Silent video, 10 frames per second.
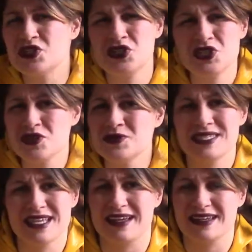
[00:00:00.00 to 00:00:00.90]
2
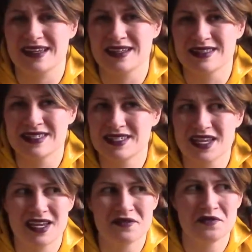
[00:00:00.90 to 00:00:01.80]
seconds
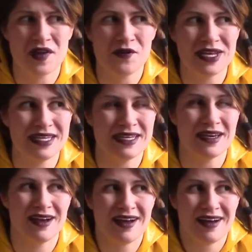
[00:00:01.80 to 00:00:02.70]
in a very